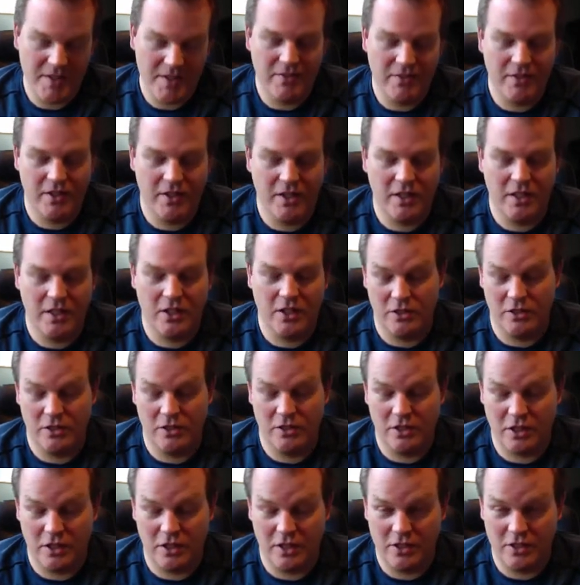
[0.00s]

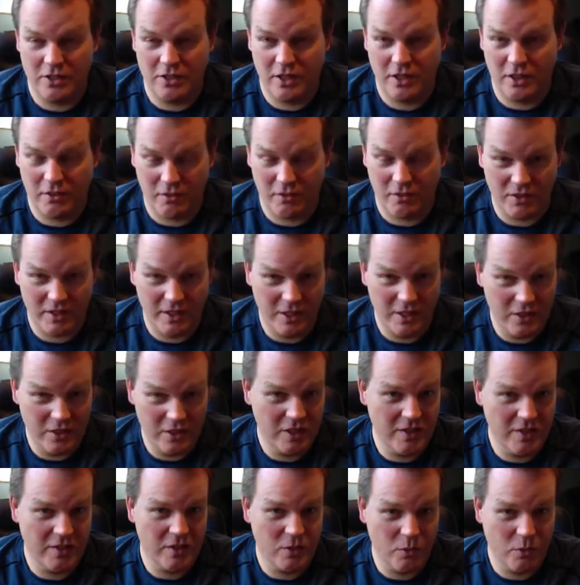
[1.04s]
current currency throughout the history
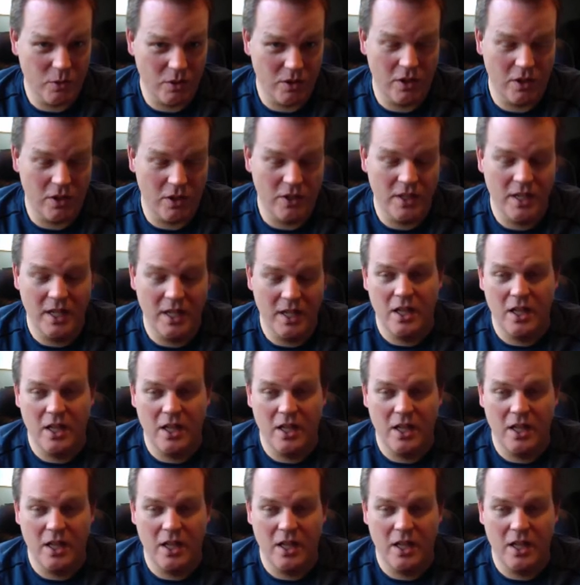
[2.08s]
of the world,